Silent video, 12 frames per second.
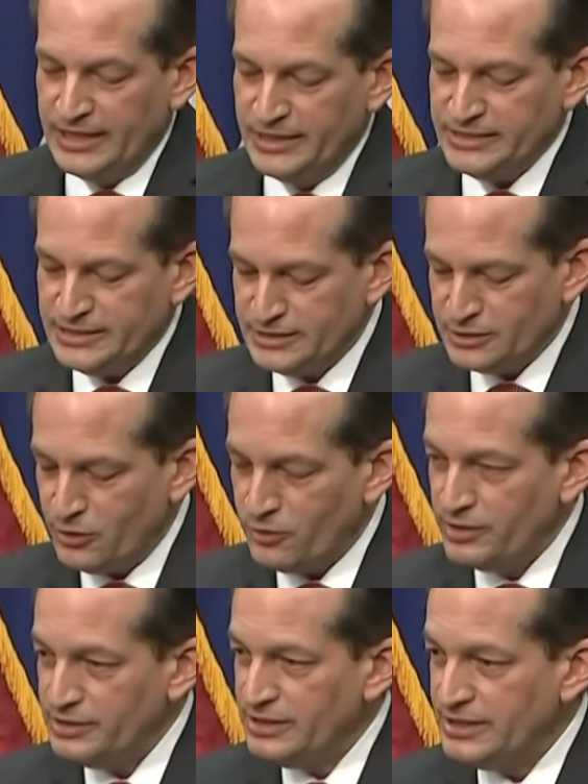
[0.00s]
This is
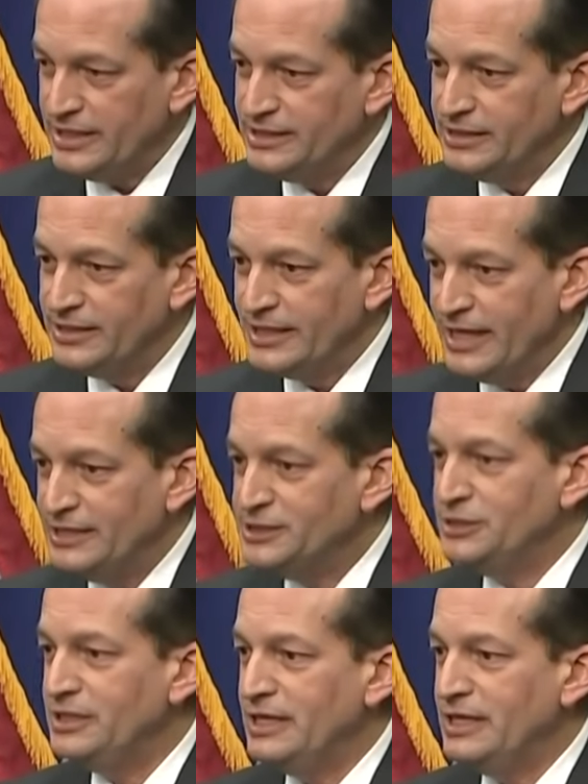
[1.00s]
currently in litigation,